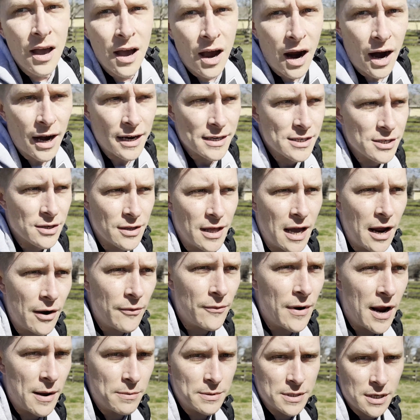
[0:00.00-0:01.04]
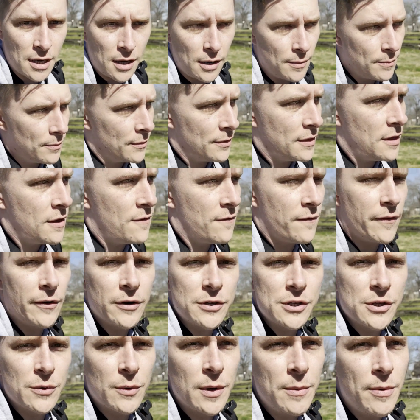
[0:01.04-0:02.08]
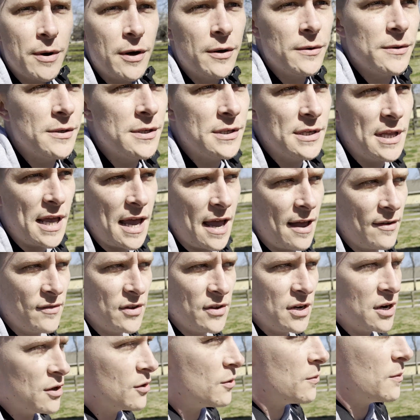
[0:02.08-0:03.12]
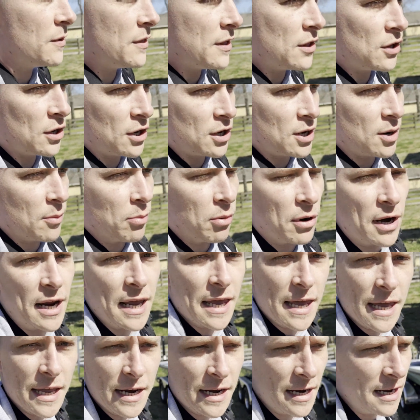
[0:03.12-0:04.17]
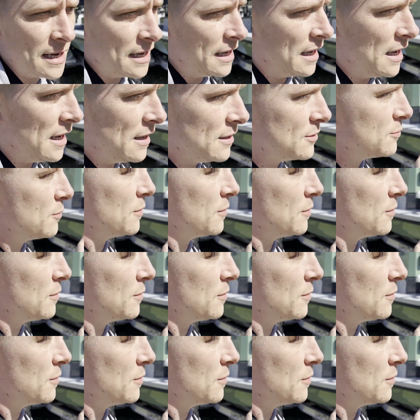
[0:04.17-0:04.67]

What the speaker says: All right, so that wraps up the first 3 boats. They have another one that they're gonna bring in. This